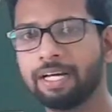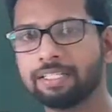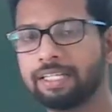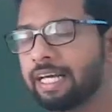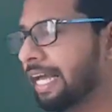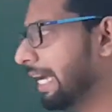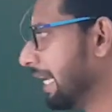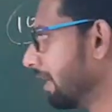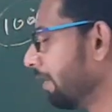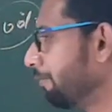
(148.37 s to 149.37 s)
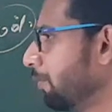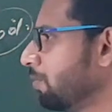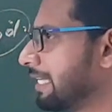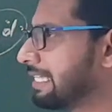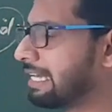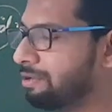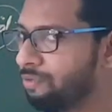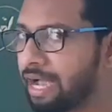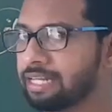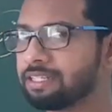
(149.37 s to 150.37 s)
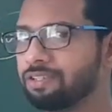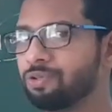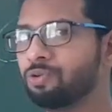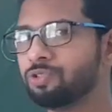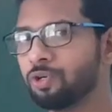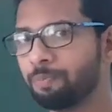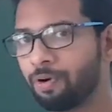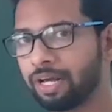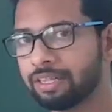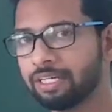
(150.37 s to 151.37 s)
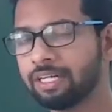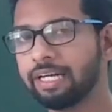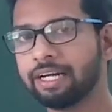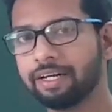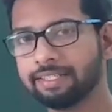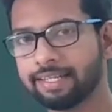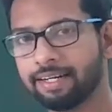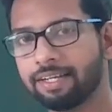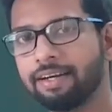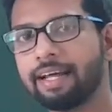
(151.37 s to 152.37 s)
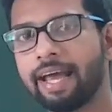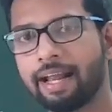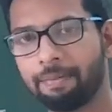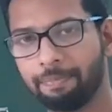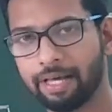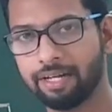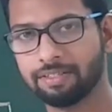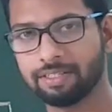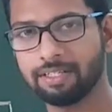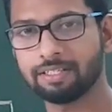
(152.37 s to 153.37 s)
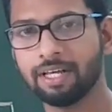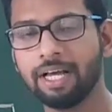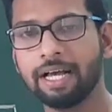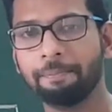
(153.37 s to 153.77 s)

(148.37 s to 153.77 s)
See, electric fuse is a device used to protect the electric circuit and appliances